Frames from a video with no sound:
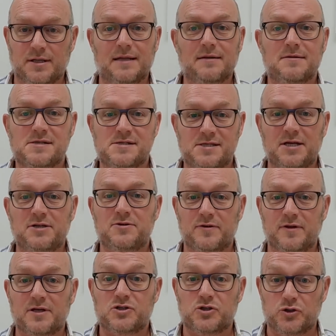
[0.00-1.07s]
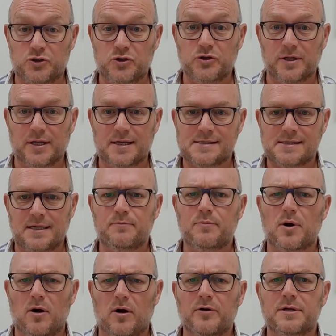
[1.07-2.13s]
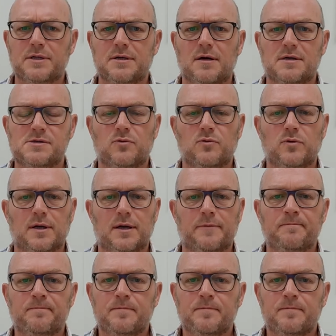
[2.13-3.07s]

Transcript: and stick to the to-do list in prioritized order.